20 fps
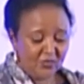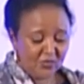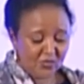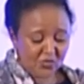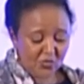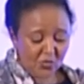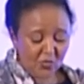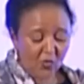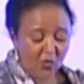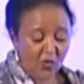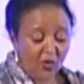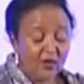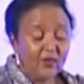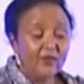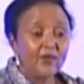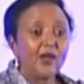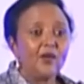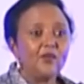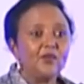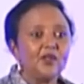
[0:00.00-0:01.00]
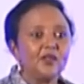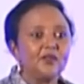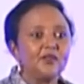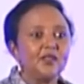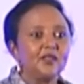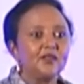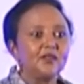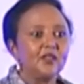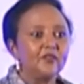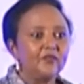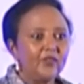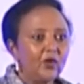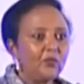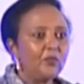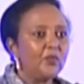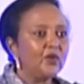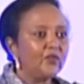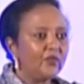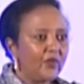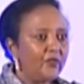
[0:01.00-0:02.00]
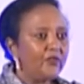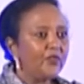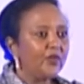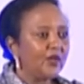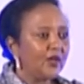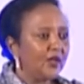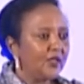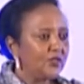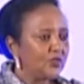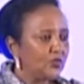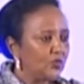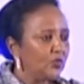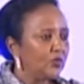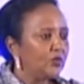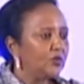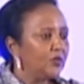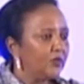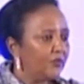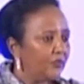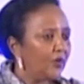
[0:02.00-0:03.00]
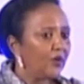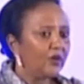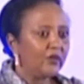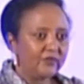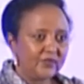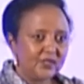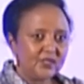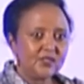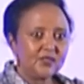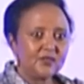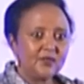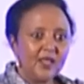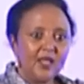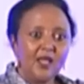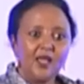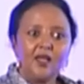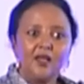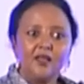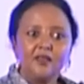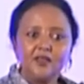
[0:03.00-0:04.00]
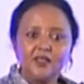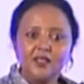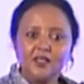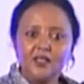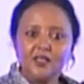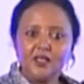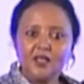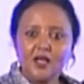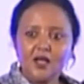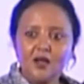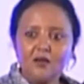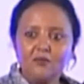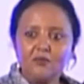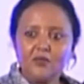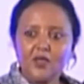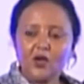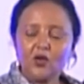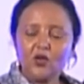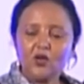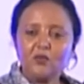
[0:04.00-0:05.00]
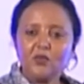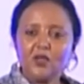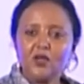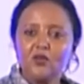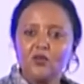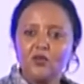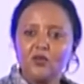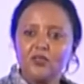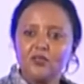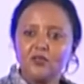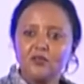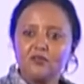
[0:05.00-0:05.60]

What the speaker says: So all around, I think the development of Africa is good for all of us. The economic growth